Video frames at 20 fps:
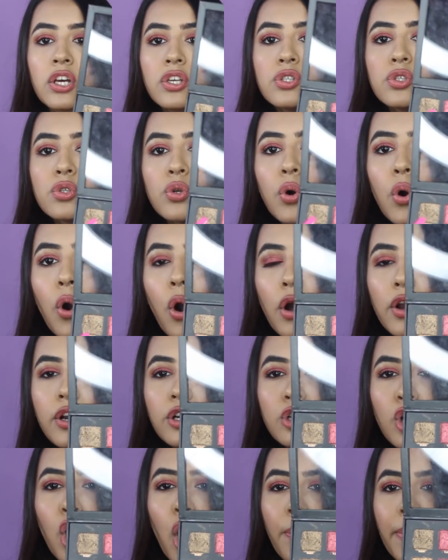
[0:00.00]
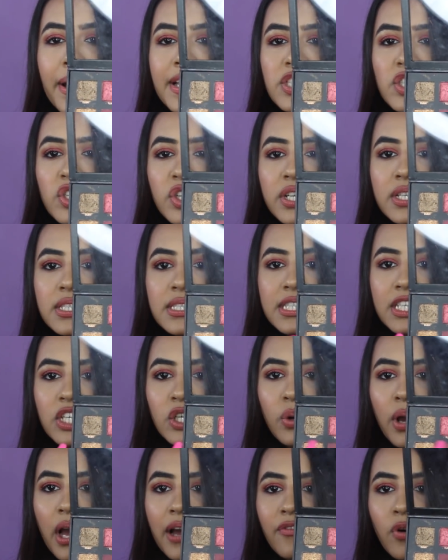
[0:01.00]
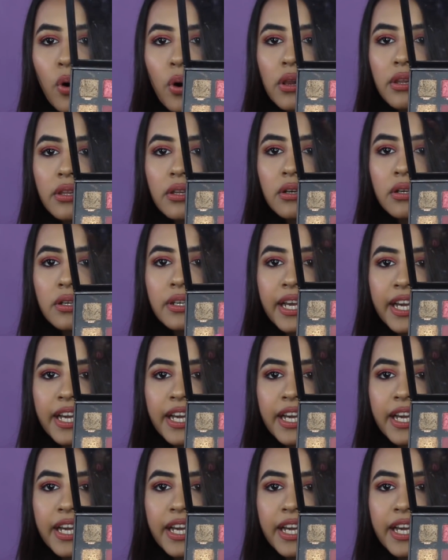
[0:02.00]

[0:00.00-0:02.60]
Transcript: So on top, as you can see, you have all the